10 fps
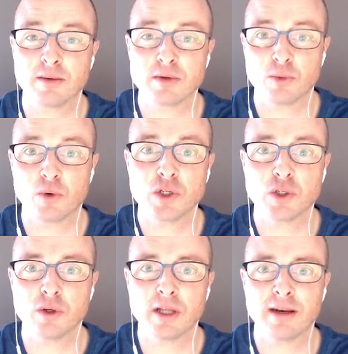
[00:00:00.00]
It was more
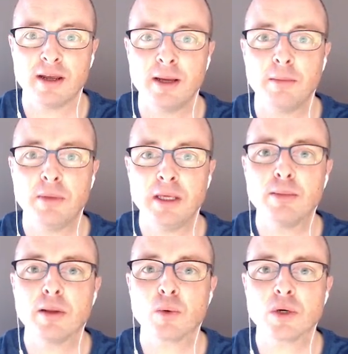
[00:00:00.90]
so that
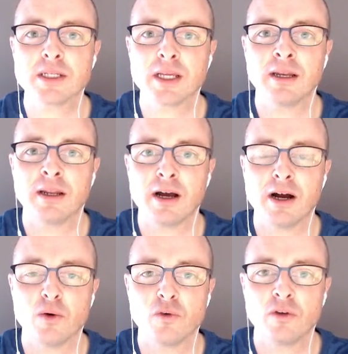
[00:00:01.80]
people were sending
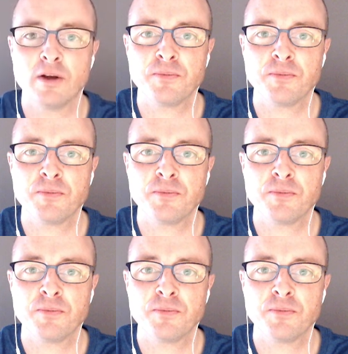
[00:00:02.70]
out